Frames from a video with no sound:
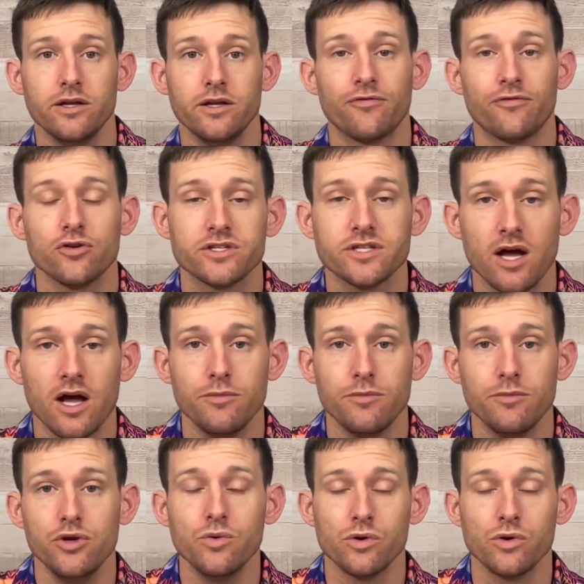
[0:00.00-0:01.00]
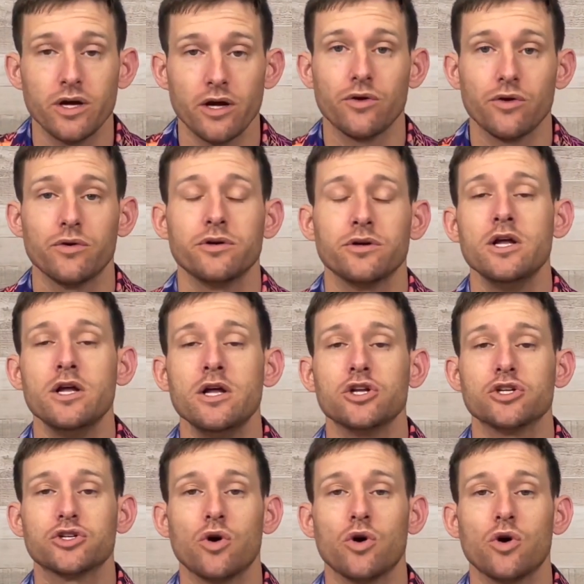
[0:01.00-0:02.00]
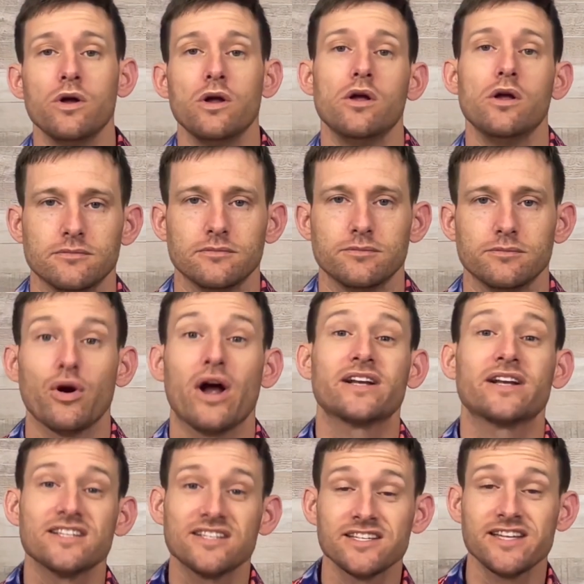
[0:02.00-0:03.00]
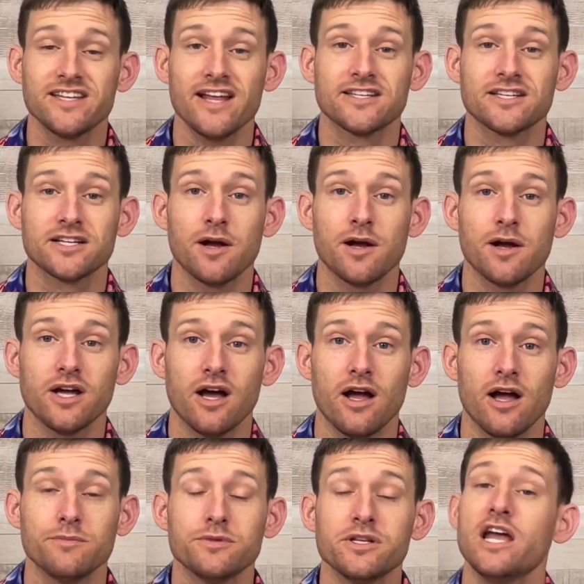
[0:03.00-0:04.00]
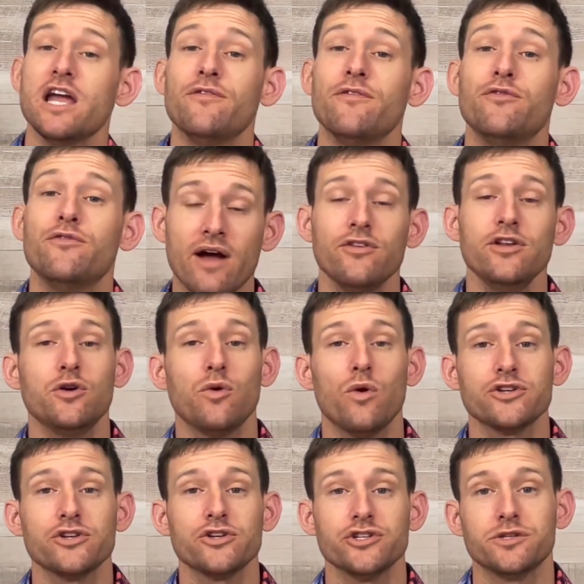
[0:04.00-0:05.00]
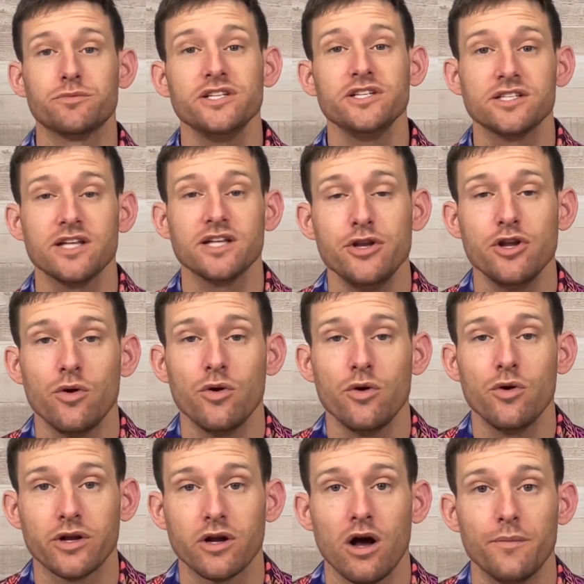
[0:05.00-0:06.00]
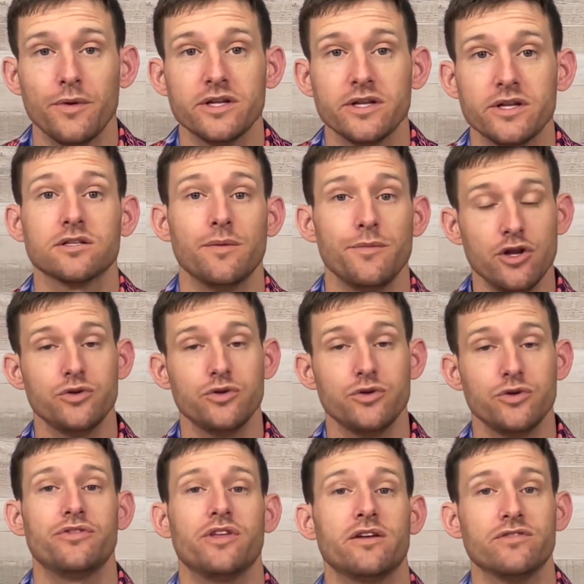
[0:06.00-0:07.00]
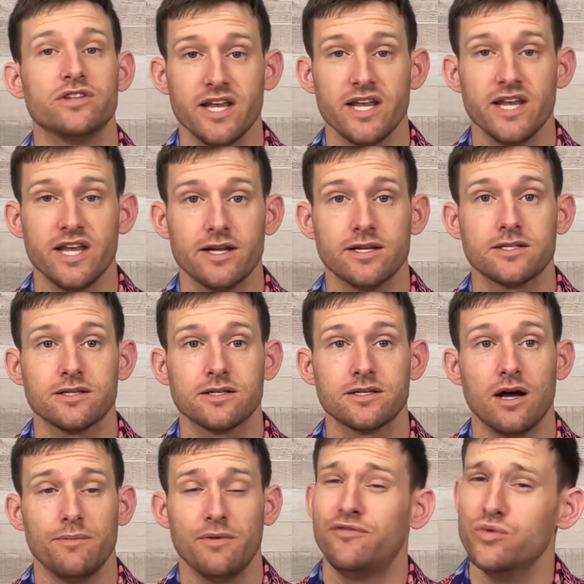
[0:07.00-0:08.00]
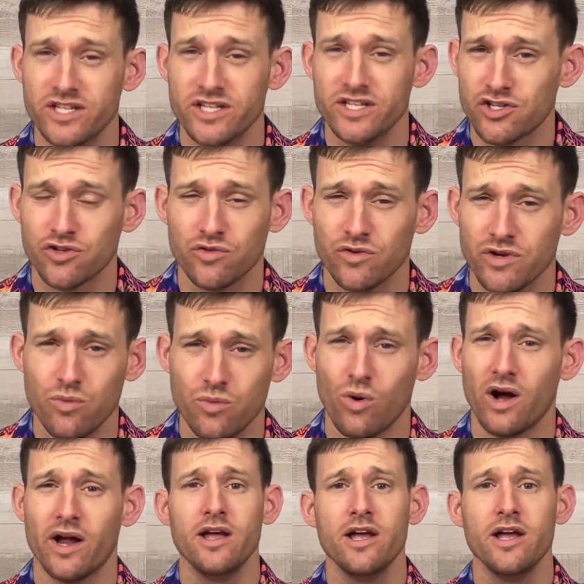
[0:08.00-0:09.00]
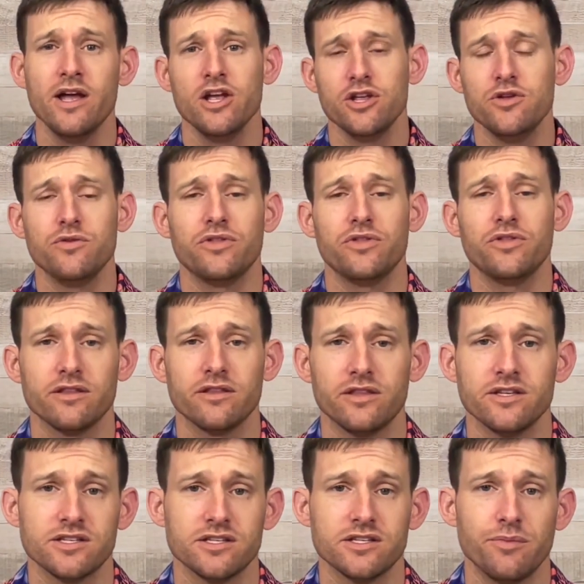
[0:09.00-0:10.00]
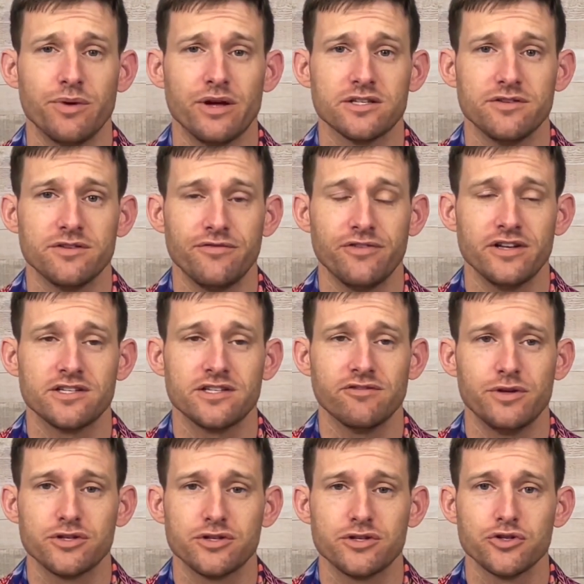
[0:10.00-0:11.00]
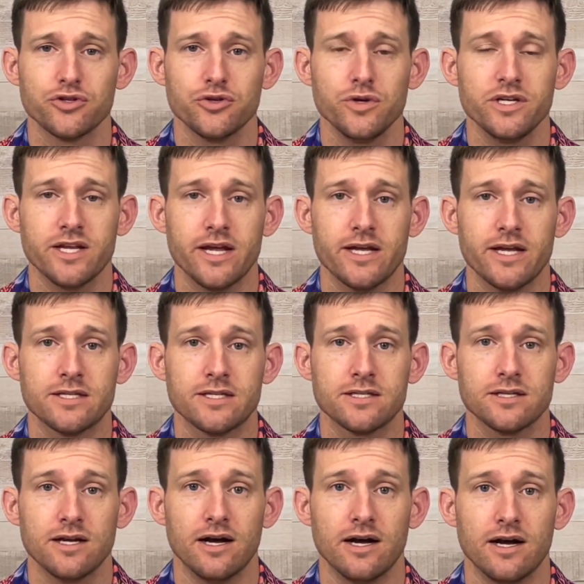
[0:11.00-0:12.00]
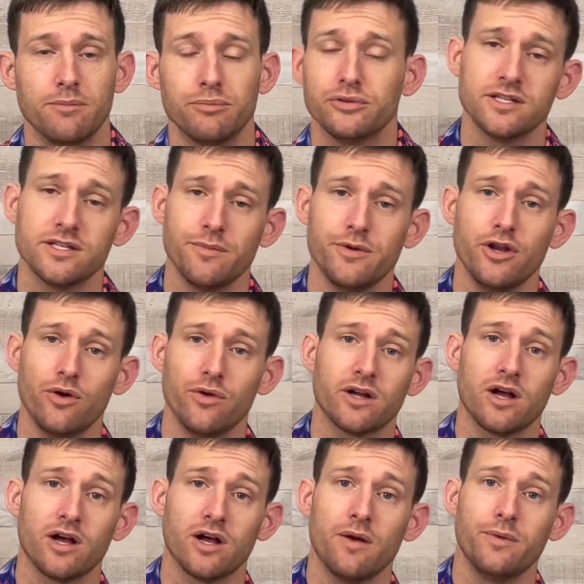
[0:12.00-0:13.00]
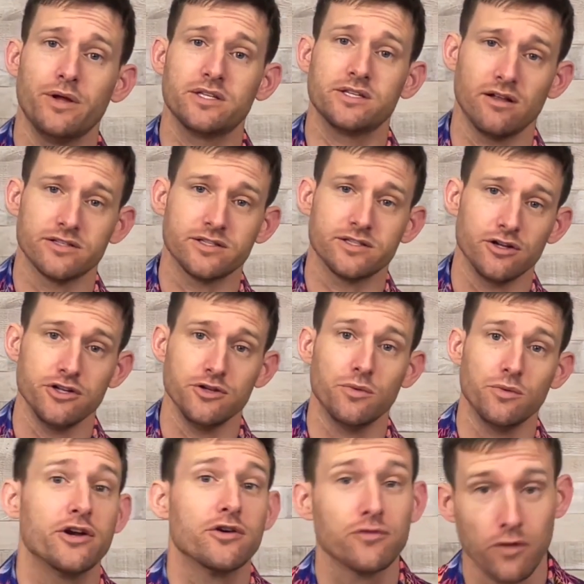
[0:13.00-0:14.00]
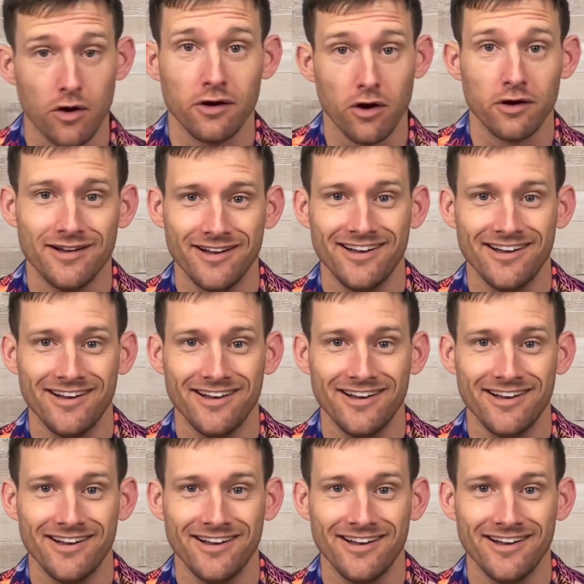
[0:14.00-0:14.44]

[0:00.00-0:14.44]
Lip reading: first time newer gun owner. So practice this stance a couple times. If you have any questions, please let me know in the comments. Let me know what you think of the stance. If you disagree why you think that this is the best defensive pistol shooting stance, please let me know in the comments, and I'll tell you why you're wrong.